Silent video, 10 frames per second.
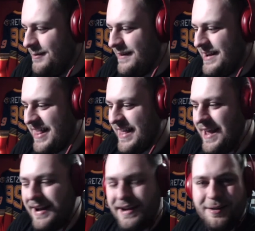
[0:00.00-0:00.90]
want to say
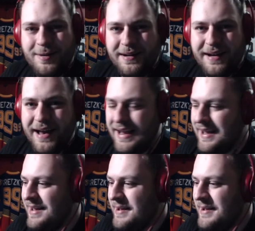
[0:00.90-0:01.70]
it. I don't want to like